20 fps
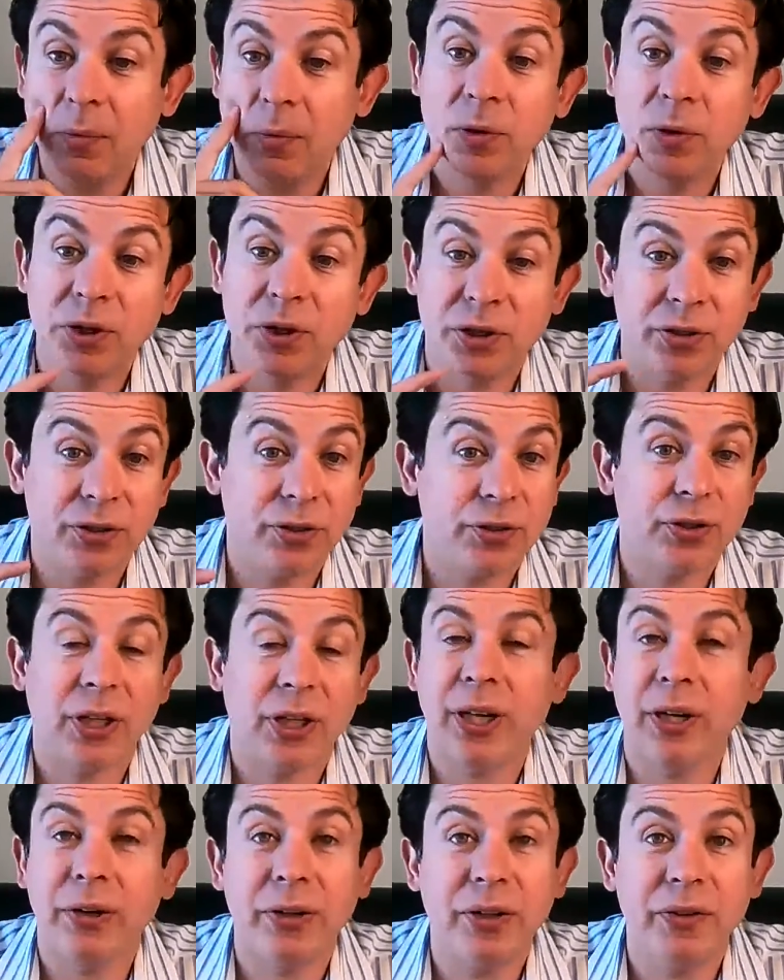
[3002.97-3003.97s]
just struck
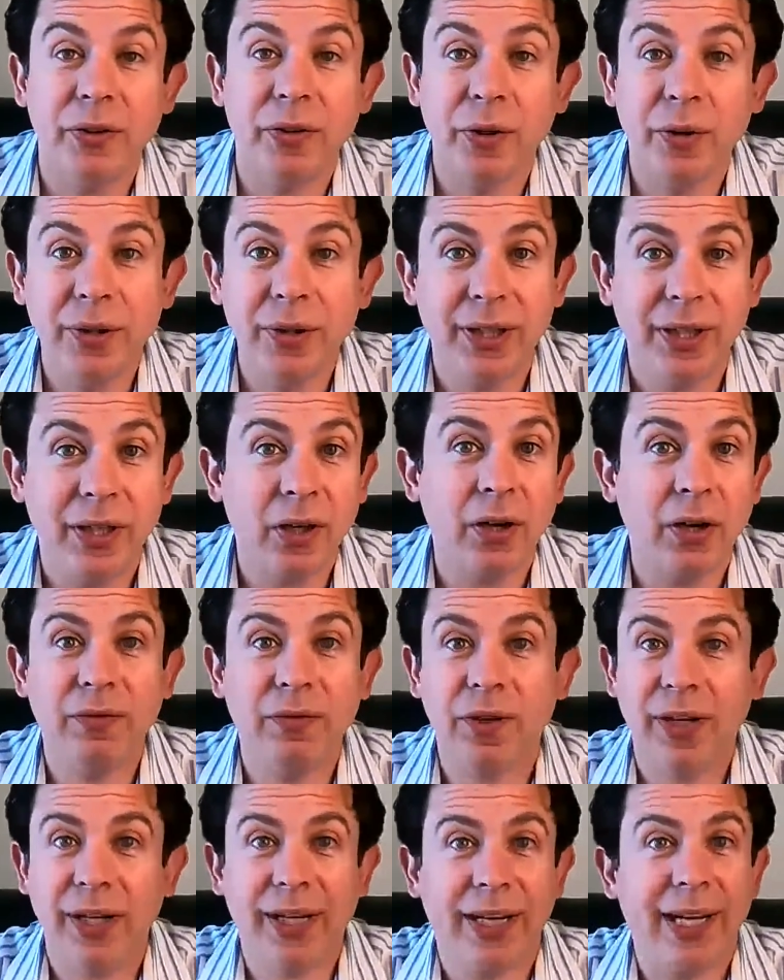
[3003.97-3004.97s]
out on their own, and they offer
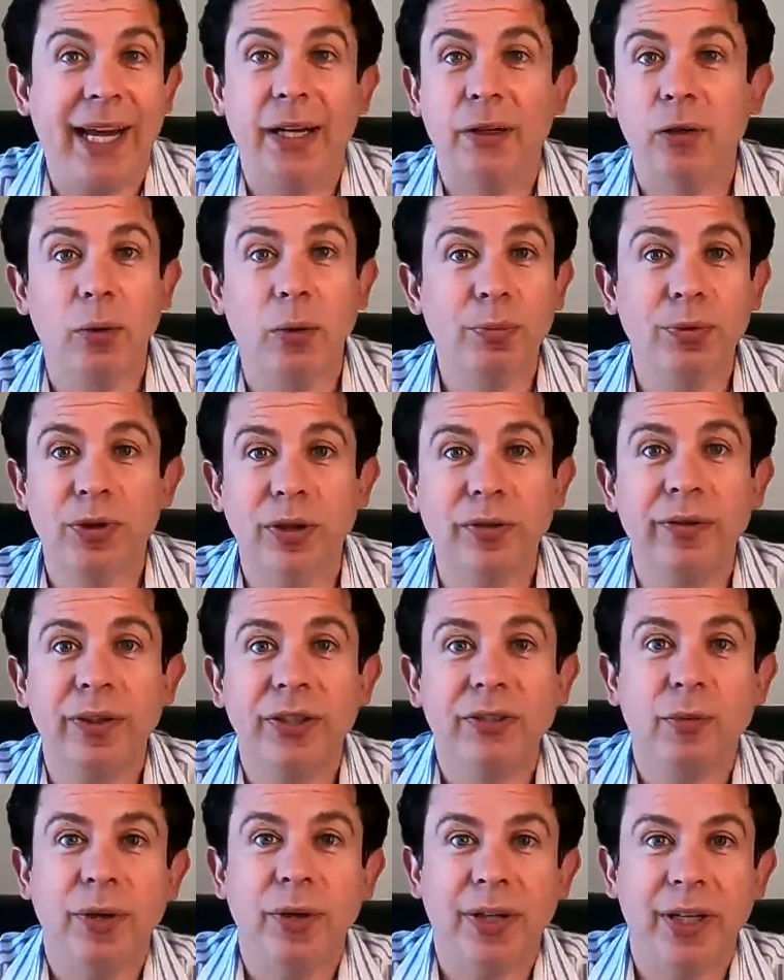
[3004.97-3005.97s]
like an at-home
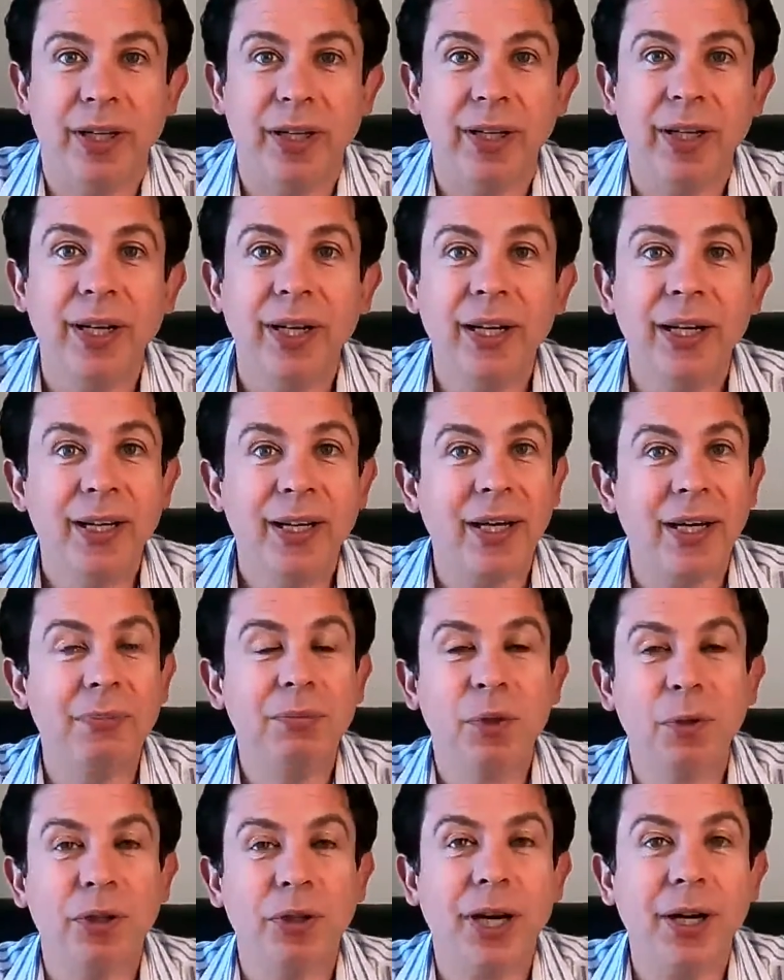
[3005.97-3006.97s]
service where they come to
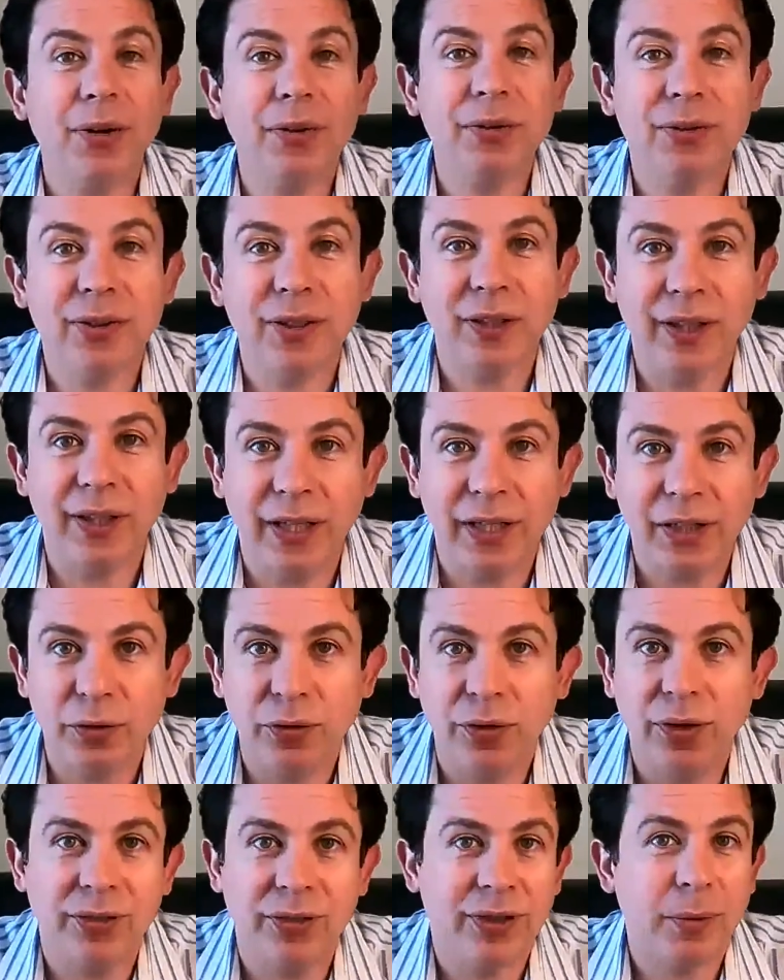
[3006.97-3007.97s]
your house and they can do
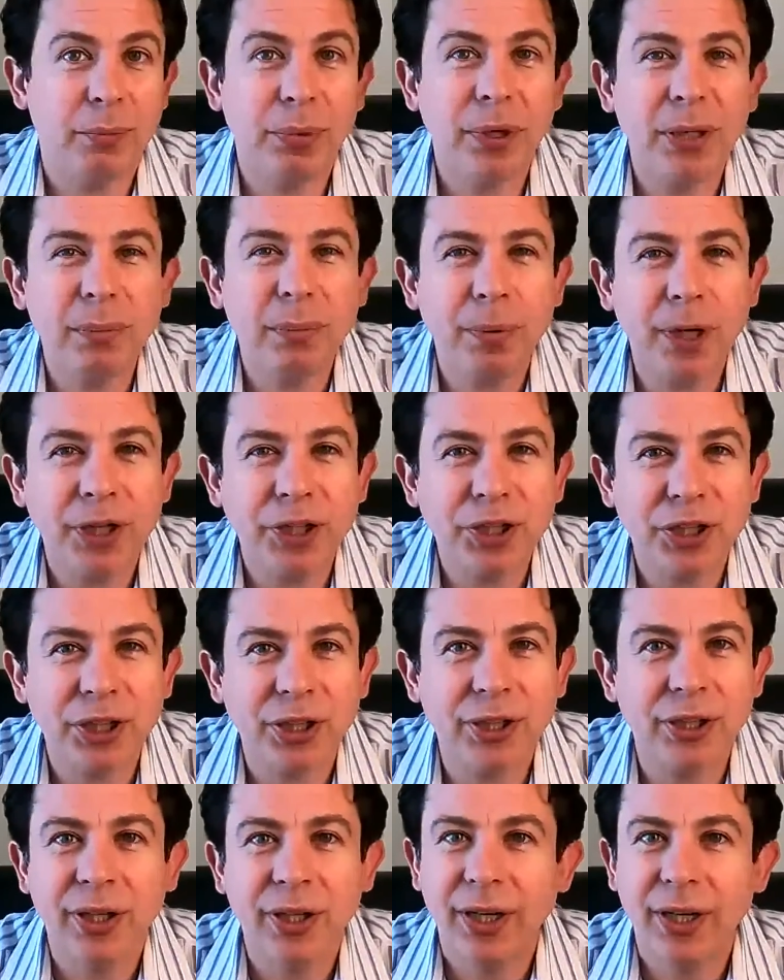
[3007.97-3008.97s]
things like blood
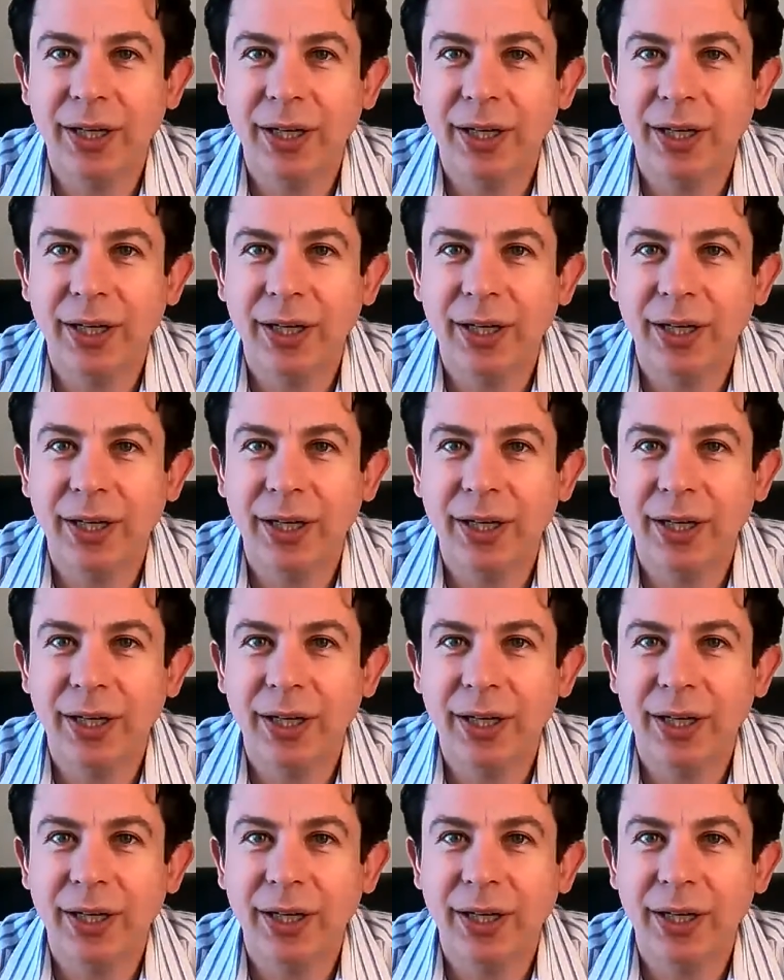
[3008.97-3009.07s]
pressure,